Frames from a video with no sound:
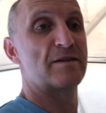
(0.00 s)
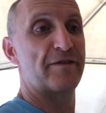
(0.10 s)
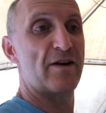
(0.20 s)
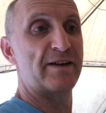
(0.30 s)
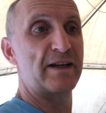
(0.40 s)
So
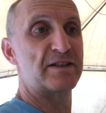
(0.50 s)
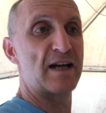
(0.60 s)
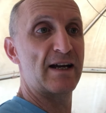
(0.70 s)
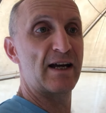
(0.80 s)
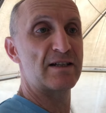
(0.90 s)
Friday,
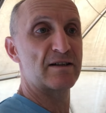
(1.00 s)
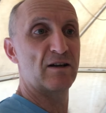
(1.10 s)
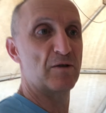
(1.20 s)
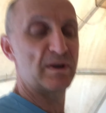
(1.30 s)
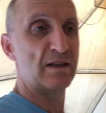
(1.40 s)
Saturday, it's going to
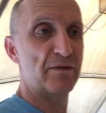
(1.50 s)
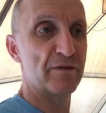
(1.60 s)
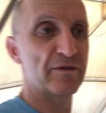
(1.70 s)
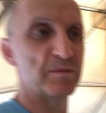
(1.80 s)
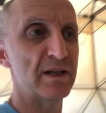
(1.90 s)
look a bit
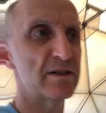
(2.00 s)
different from